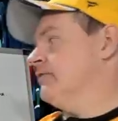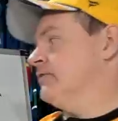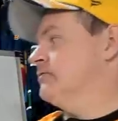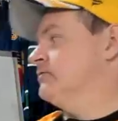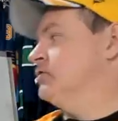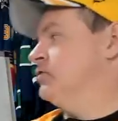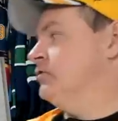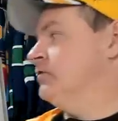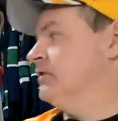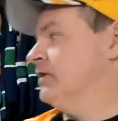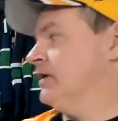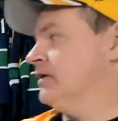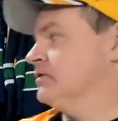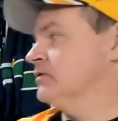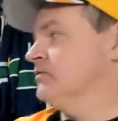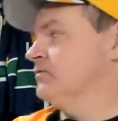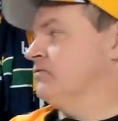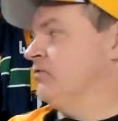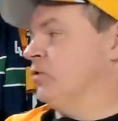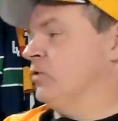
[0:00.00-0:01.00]
of
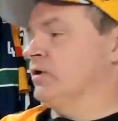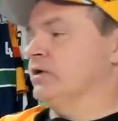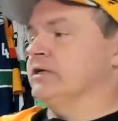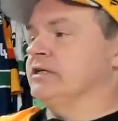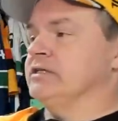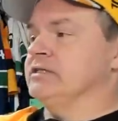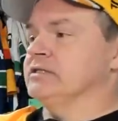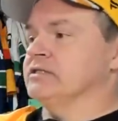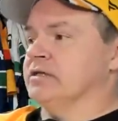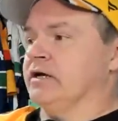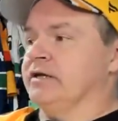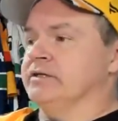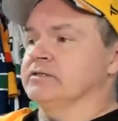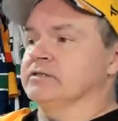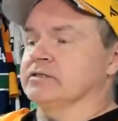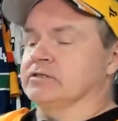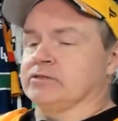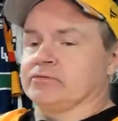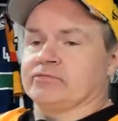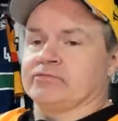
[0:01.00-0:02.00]
2004, he signs
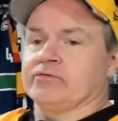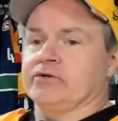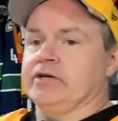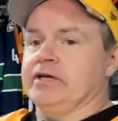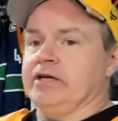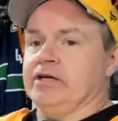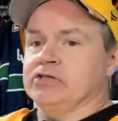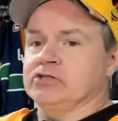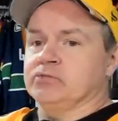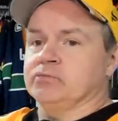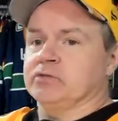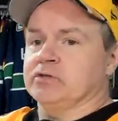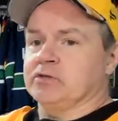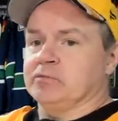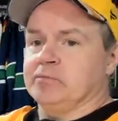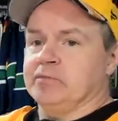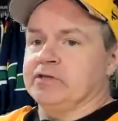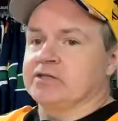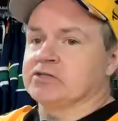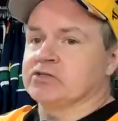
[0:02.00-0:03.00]
as a free agent with the
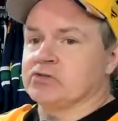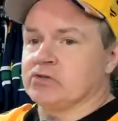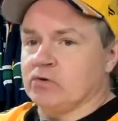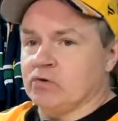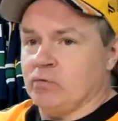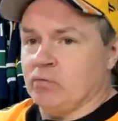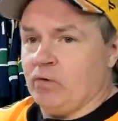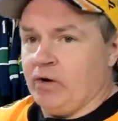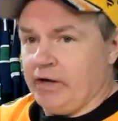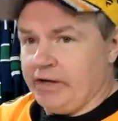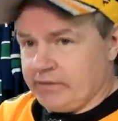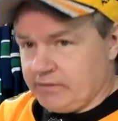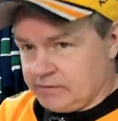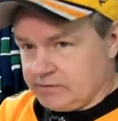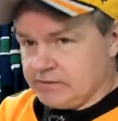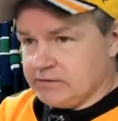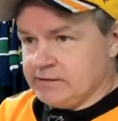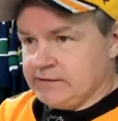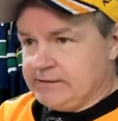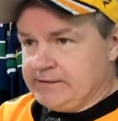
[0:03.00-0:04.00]
Minnesota
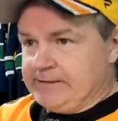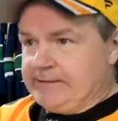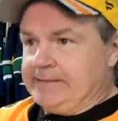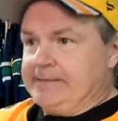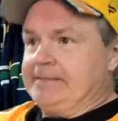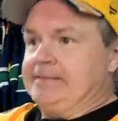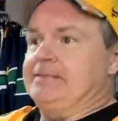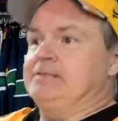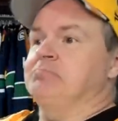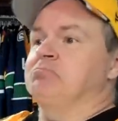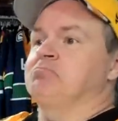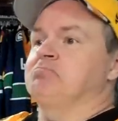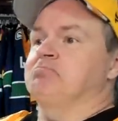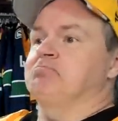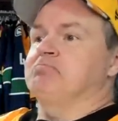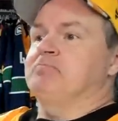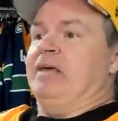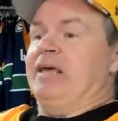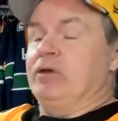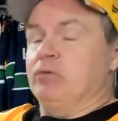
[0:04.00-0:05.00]
Wild.
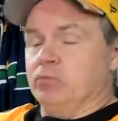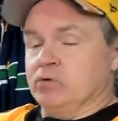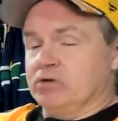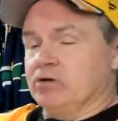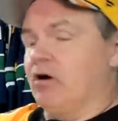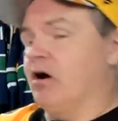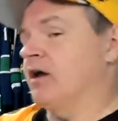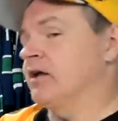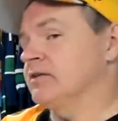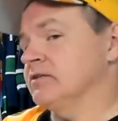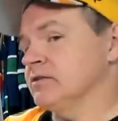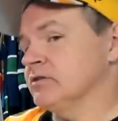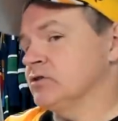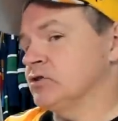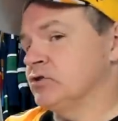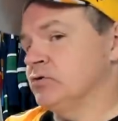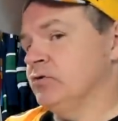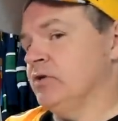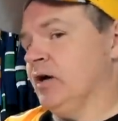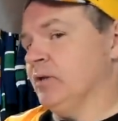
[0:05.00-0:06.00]
He would not
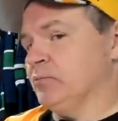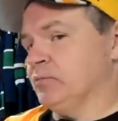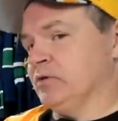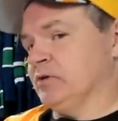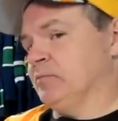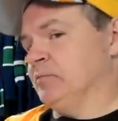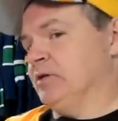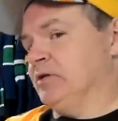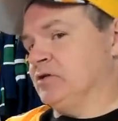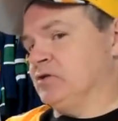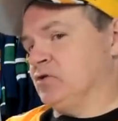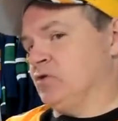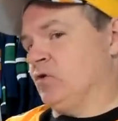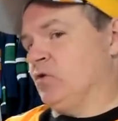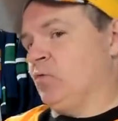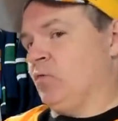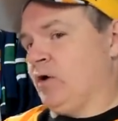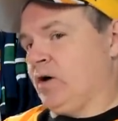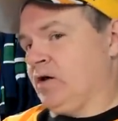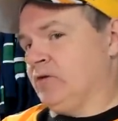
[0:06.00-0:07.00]
suit up with the Minnesota
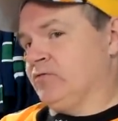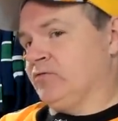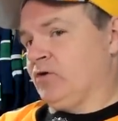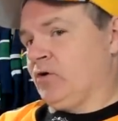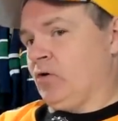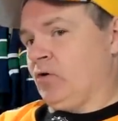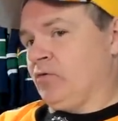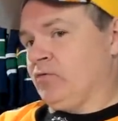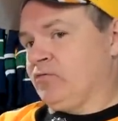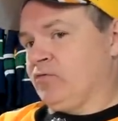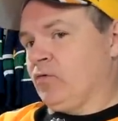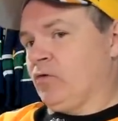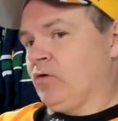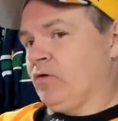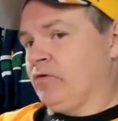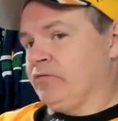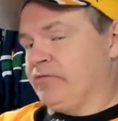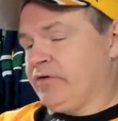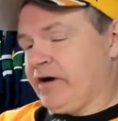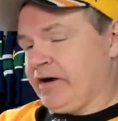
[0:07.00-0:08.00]
Wild for
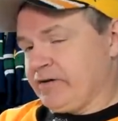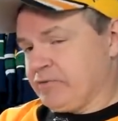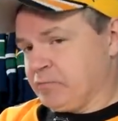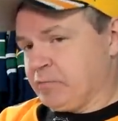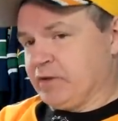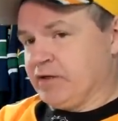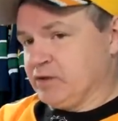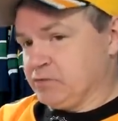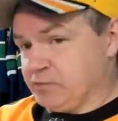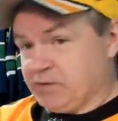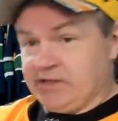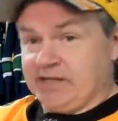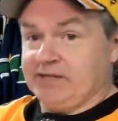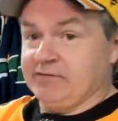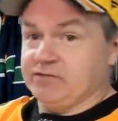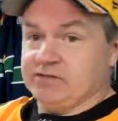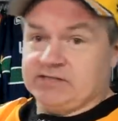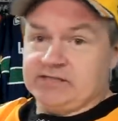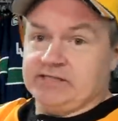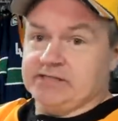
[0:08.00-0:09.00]
0405 because we didn't have
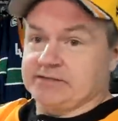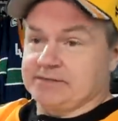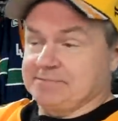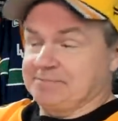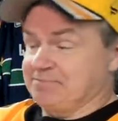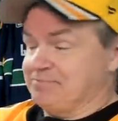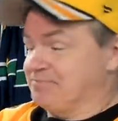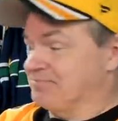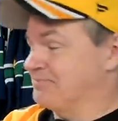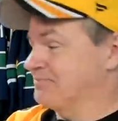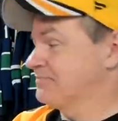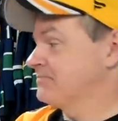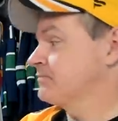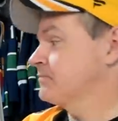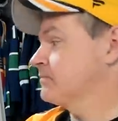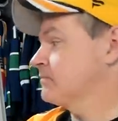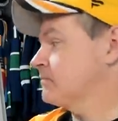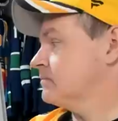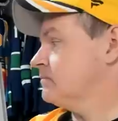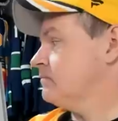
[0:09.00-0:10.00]
a season.
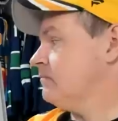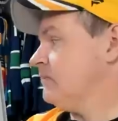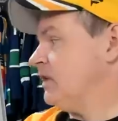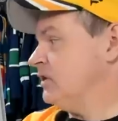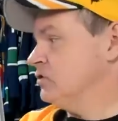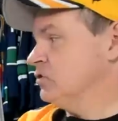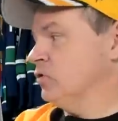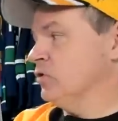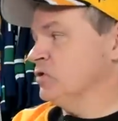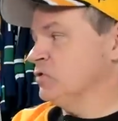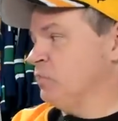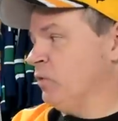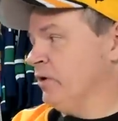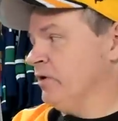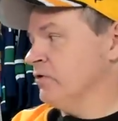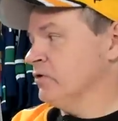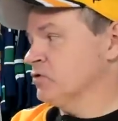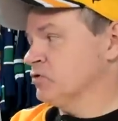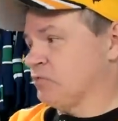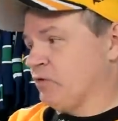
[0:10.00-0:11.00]
So it's one of
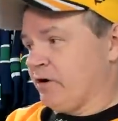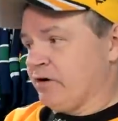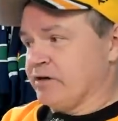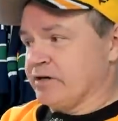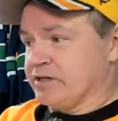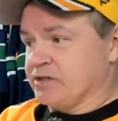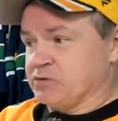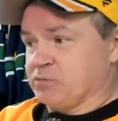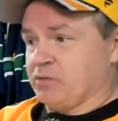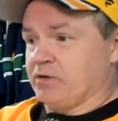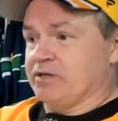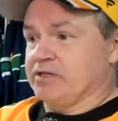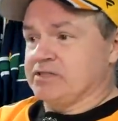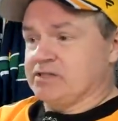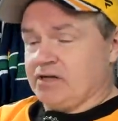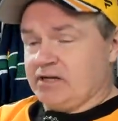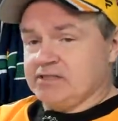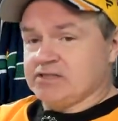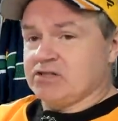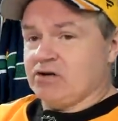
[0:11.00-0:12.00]
those rarities where he
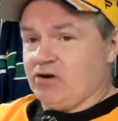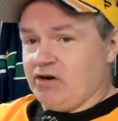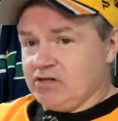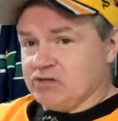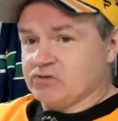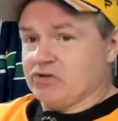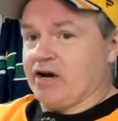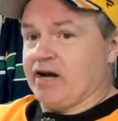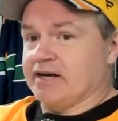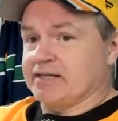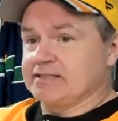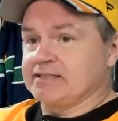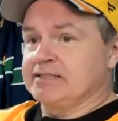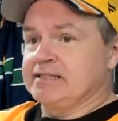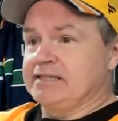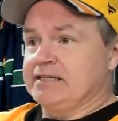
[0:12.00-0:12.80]
signs a contract,